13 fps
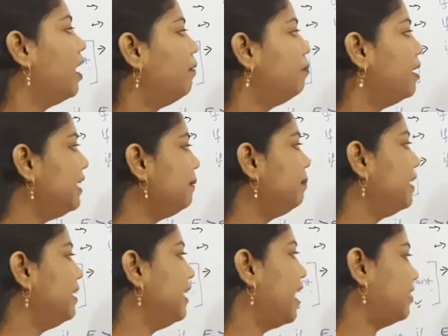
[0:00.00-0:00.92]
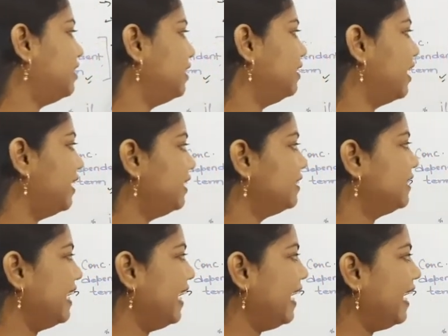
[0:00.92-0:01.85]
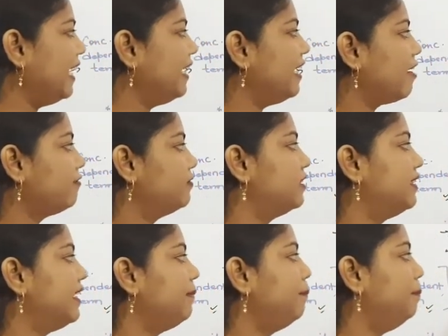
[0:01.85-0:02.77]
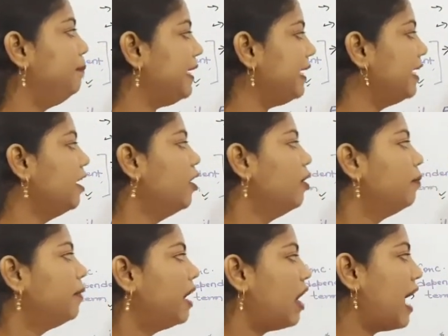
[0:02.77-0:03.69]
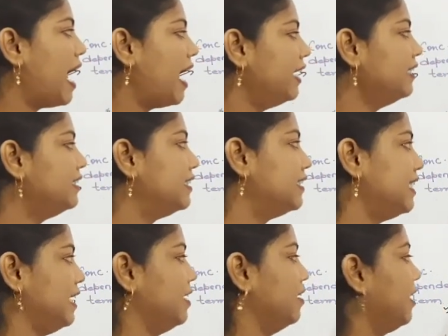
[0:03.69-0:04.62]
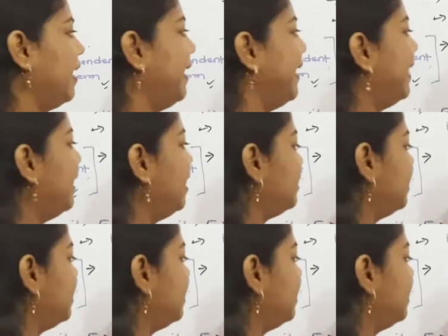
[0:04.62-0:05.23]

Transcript: multiple reaction, that is A gives the B and C. A is